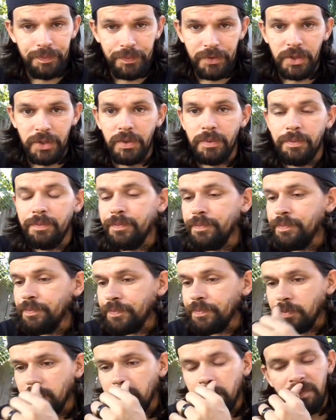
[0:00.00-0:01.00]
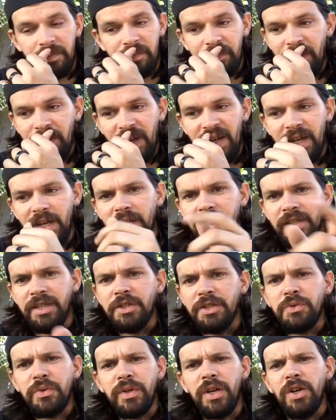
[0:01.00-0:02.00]
So,
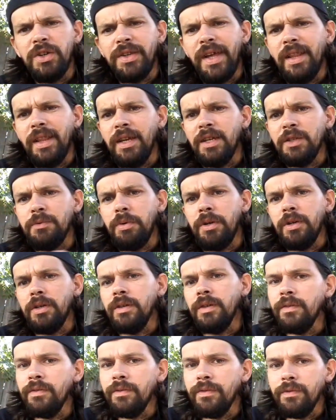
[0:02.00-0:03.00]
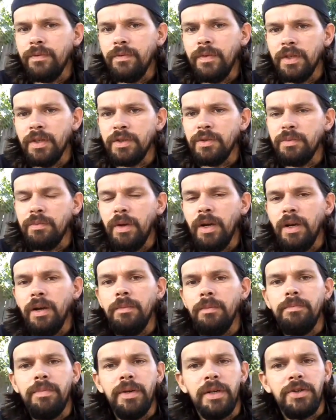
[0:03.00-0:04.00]
disregard that last part of this
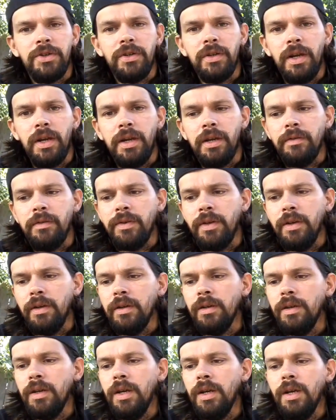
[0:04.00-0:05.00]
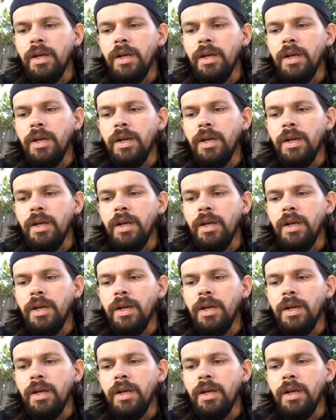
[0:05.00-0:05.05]
picture I have here,